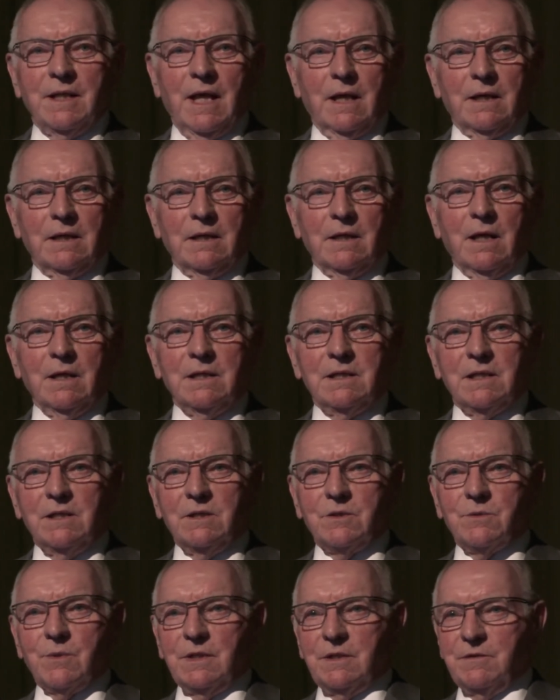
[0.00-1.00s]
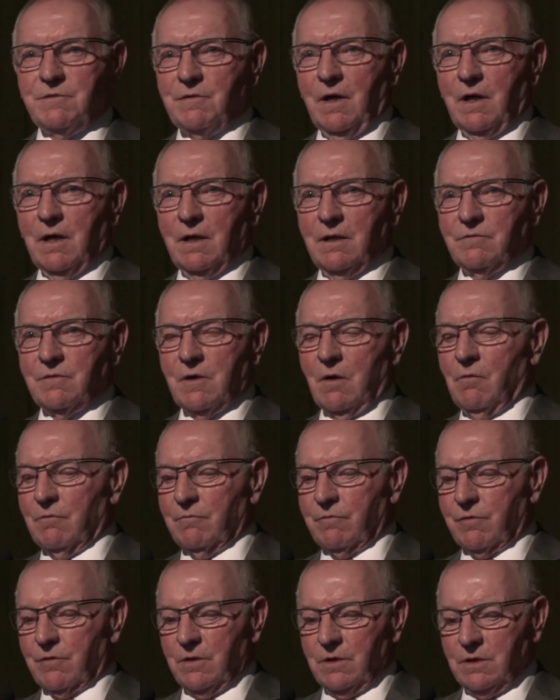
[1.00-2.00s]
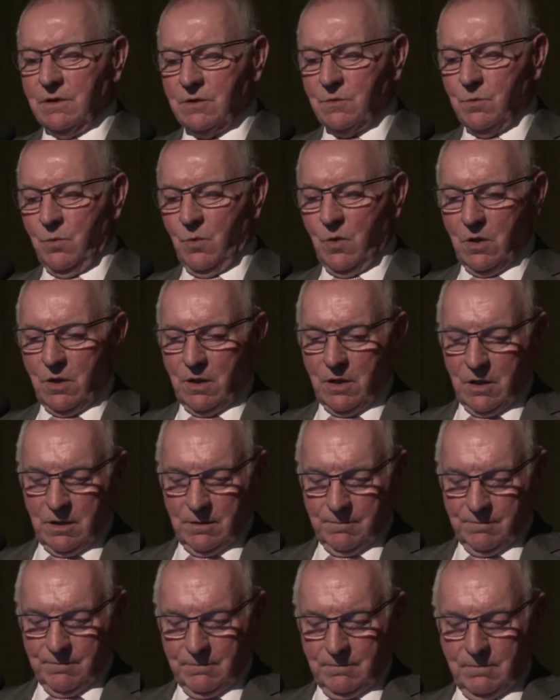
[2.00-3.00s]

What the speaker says: that 1925 conference were